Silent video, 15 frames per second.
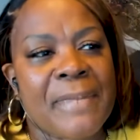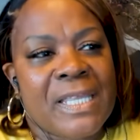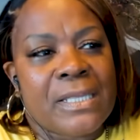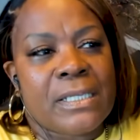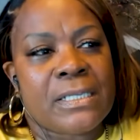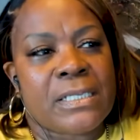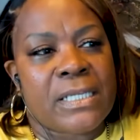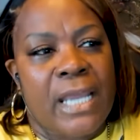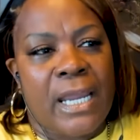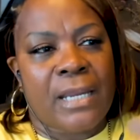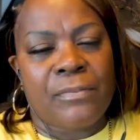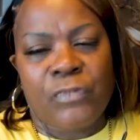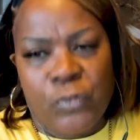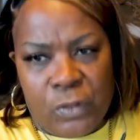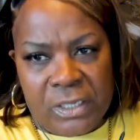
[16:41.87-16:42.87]
this
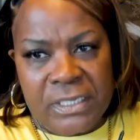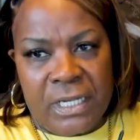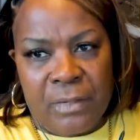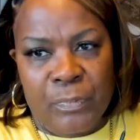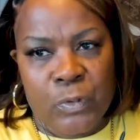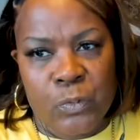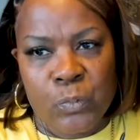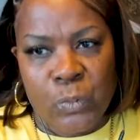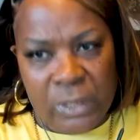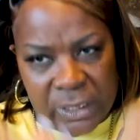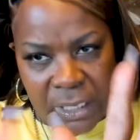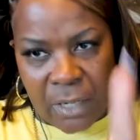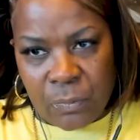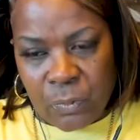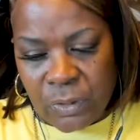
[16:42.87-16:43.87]
game, for example,
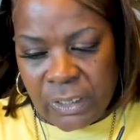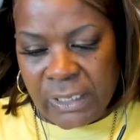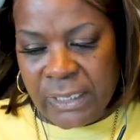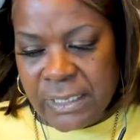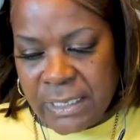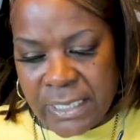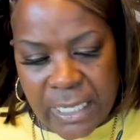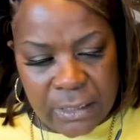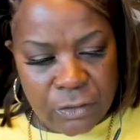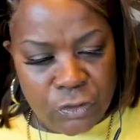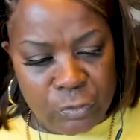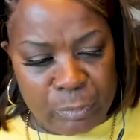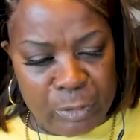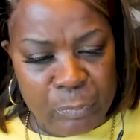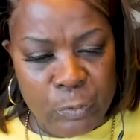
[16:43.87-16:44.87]
and I will get into that a
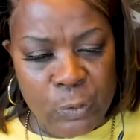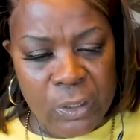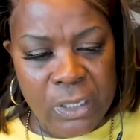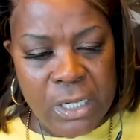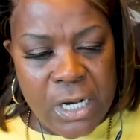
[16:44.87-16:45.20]
little bit more.